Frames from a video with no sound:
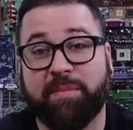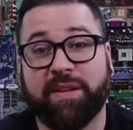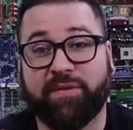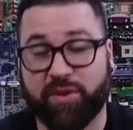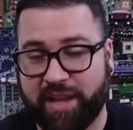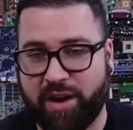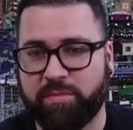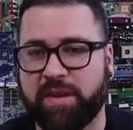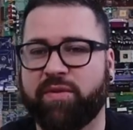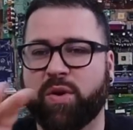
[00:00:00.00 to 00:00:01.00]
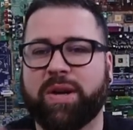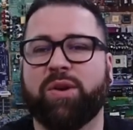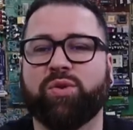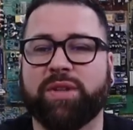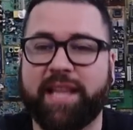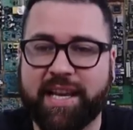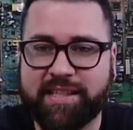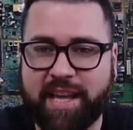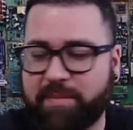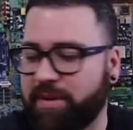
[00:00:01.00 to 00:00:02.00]
But for now, before we go to the
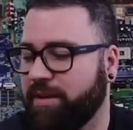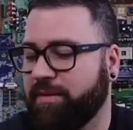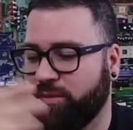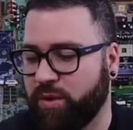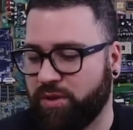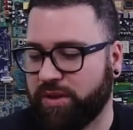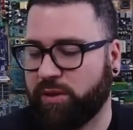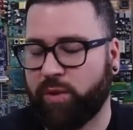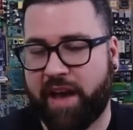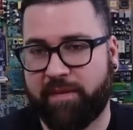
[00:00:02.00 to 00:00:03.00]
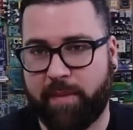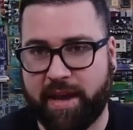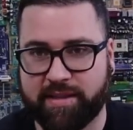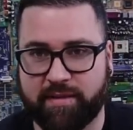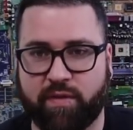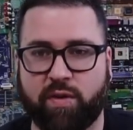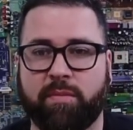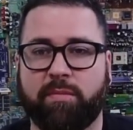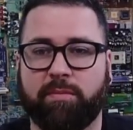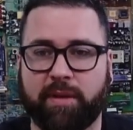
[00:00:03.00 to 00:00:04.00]
next step, we know that we have passed
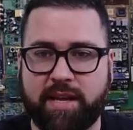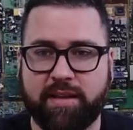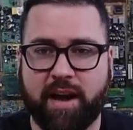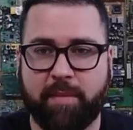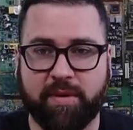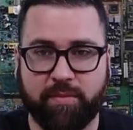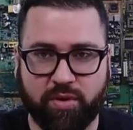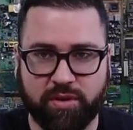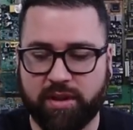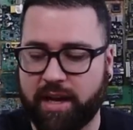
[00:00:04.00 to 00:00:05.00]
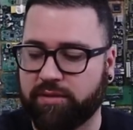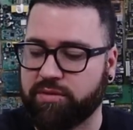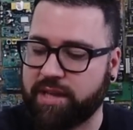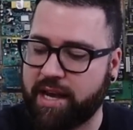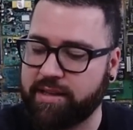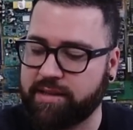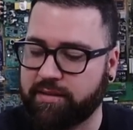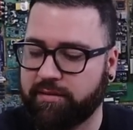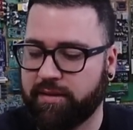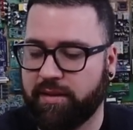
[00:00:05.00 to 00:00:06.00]
from plain copper board cut to size.